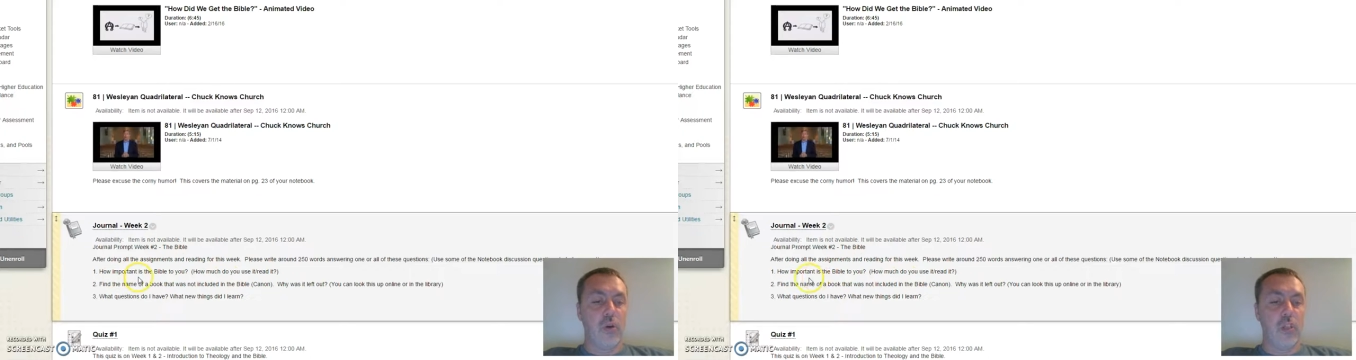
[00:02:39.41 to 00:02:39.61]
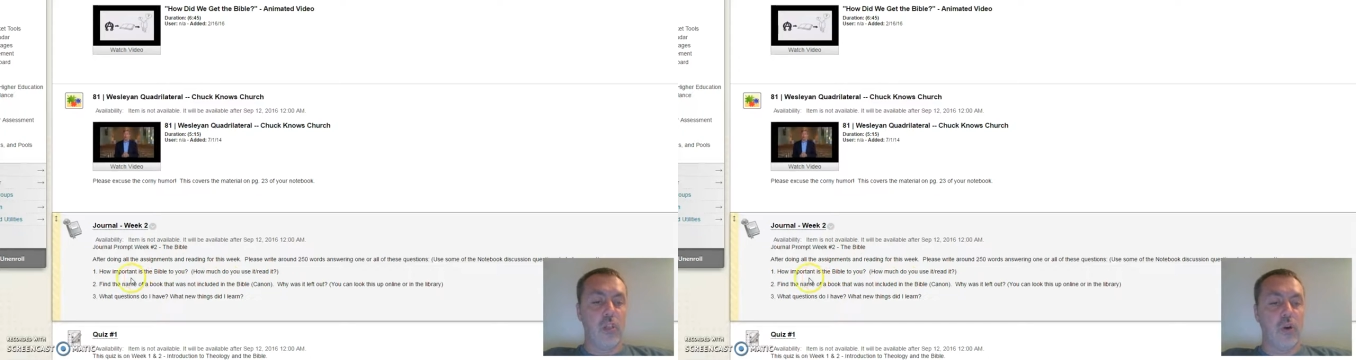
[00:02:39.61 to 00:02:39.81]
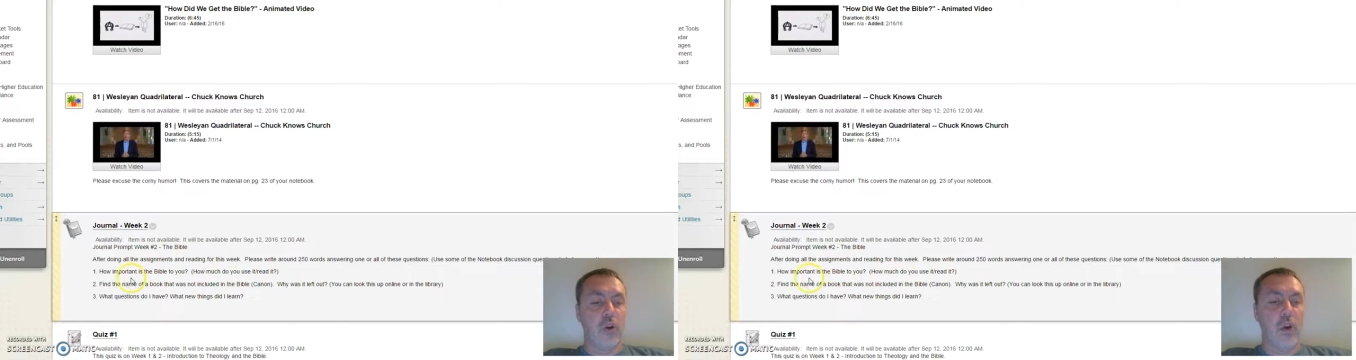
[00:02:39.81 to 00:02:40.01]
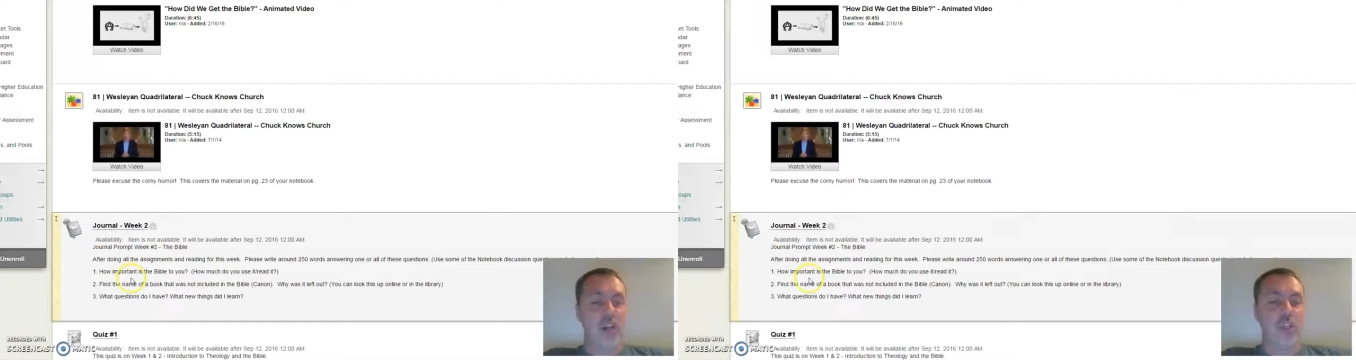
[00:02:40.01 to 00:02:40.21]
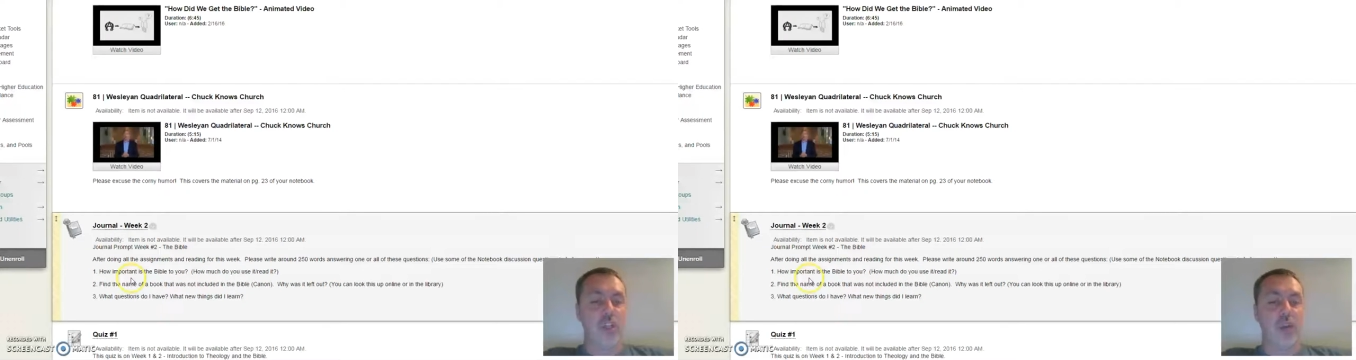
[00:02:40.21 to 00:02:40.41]
different
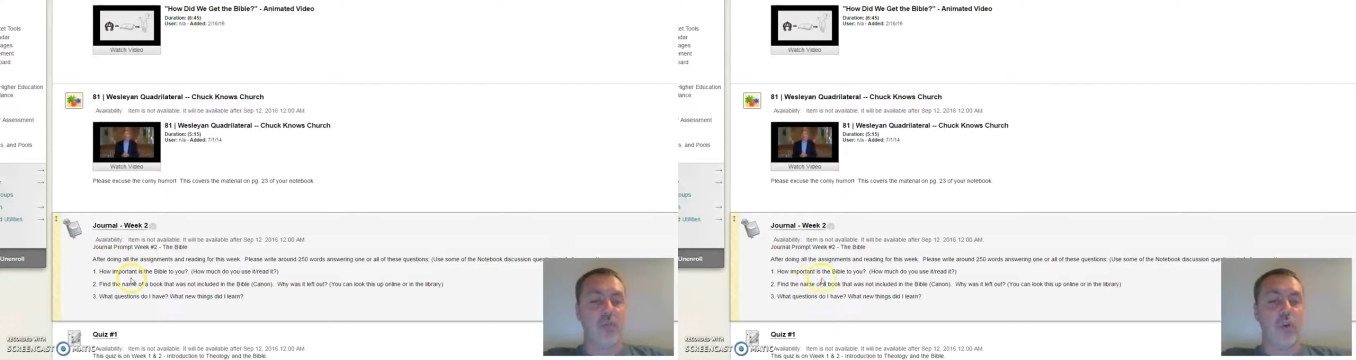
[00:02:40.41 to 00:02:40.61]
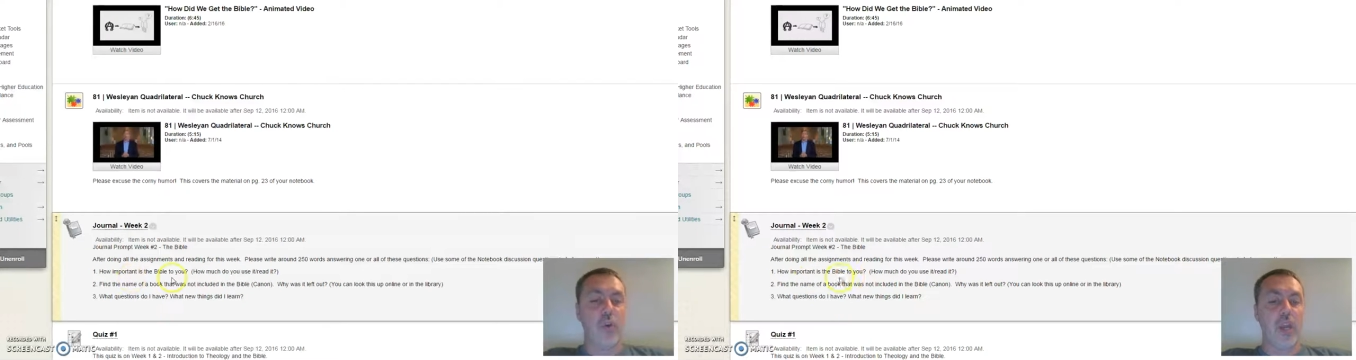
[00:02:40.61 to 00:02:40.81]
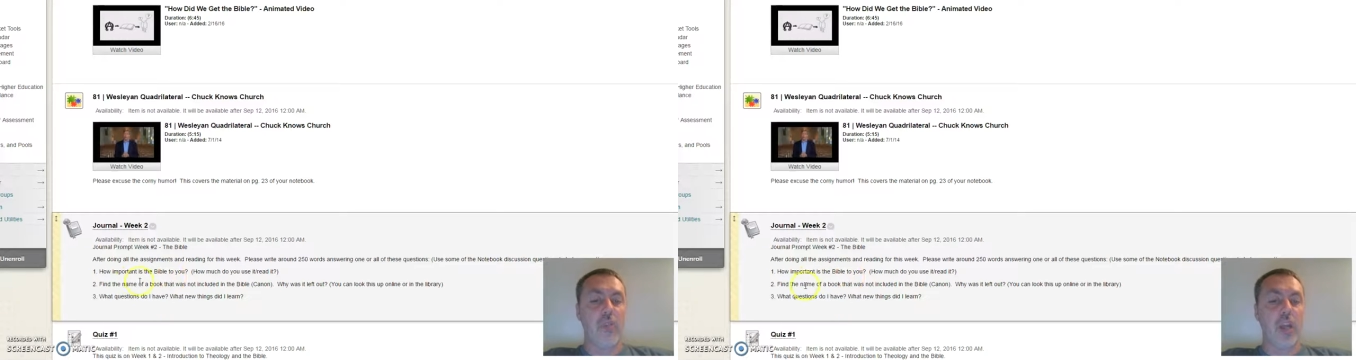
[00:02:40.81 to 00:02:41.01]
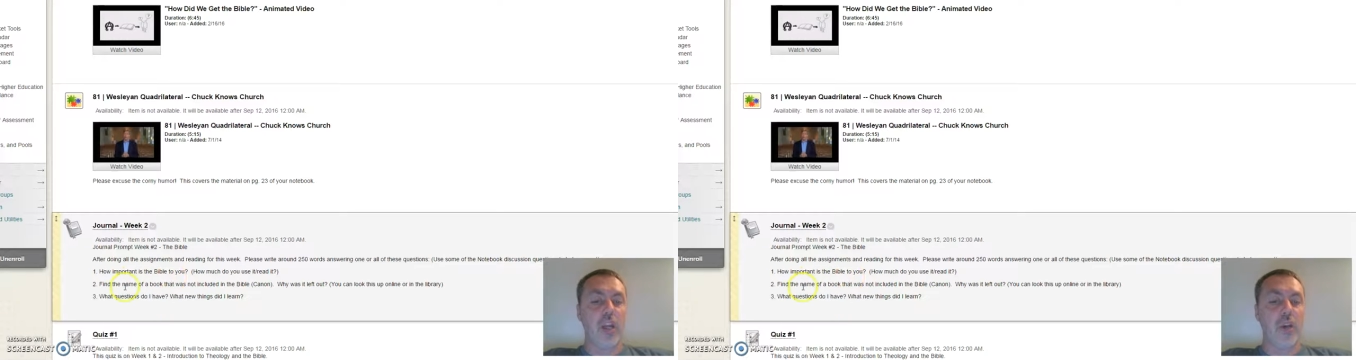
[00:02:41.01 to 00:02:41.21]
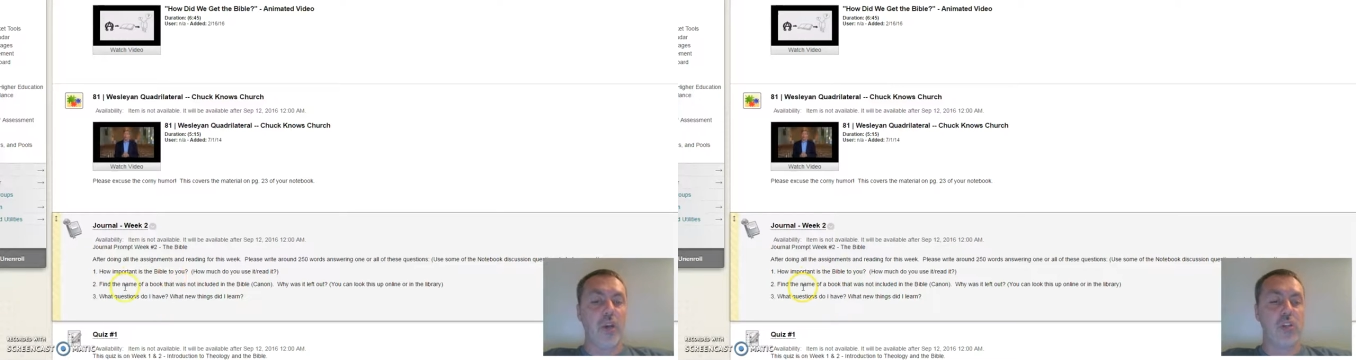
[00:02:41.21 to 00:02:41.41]
questions every week, but
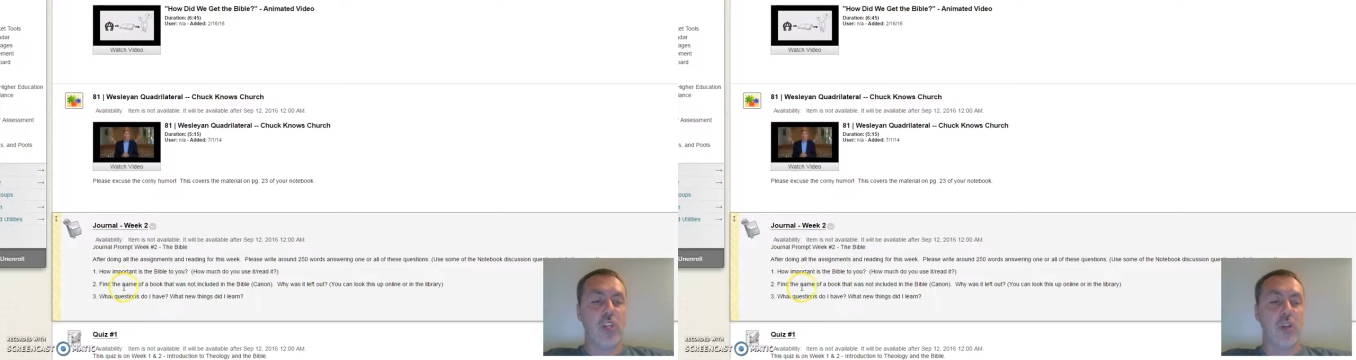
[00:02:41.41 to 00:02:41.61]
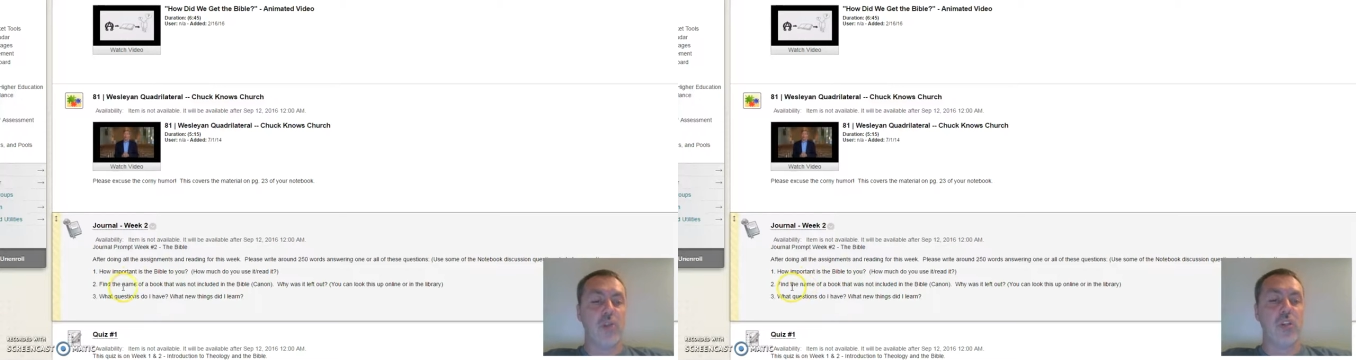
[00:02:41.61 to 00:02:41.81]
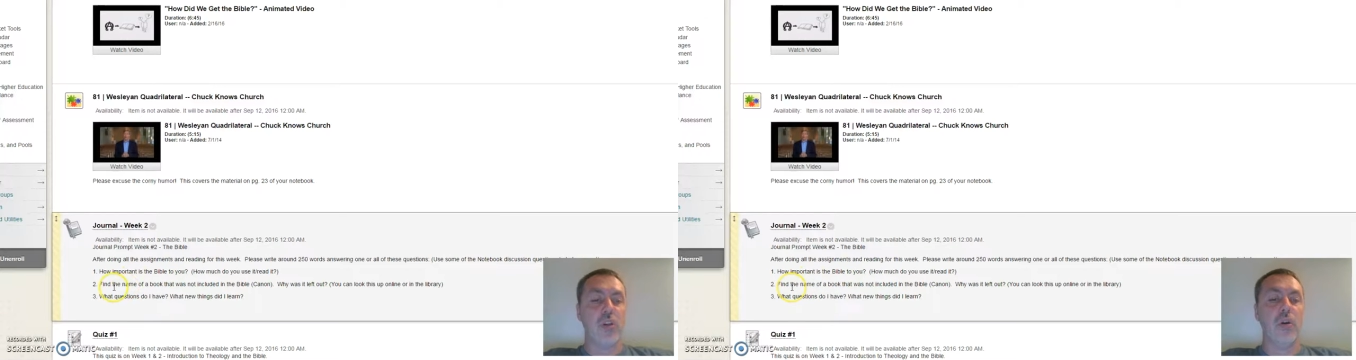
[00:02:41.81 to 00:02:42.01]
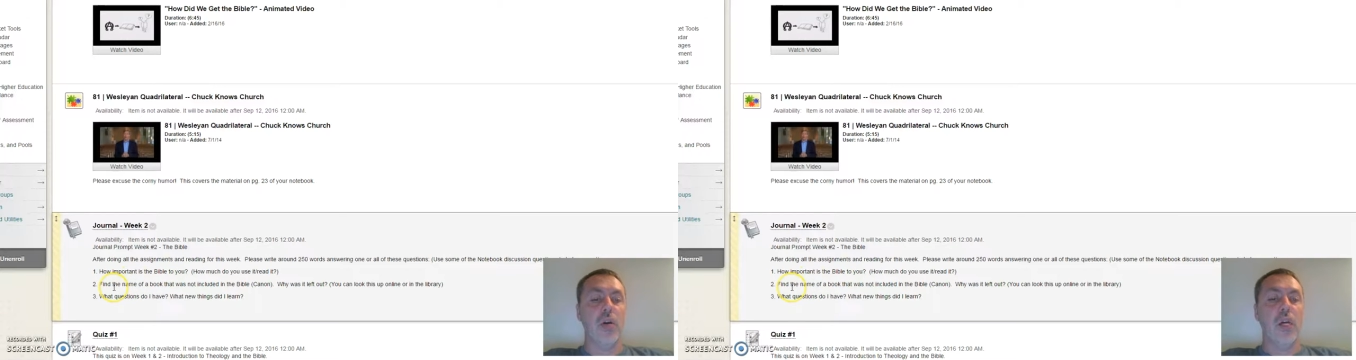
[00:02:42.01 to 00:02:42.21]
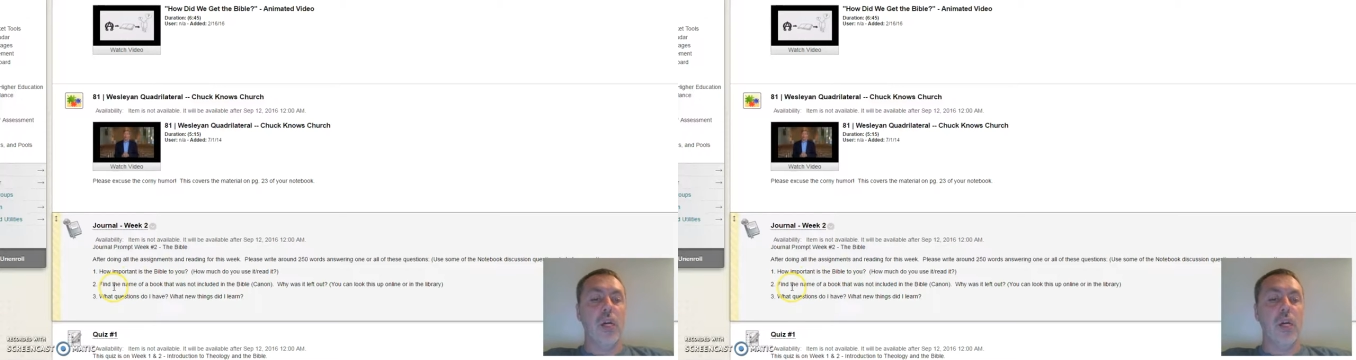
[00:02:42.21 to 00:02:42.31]
look at question number 2.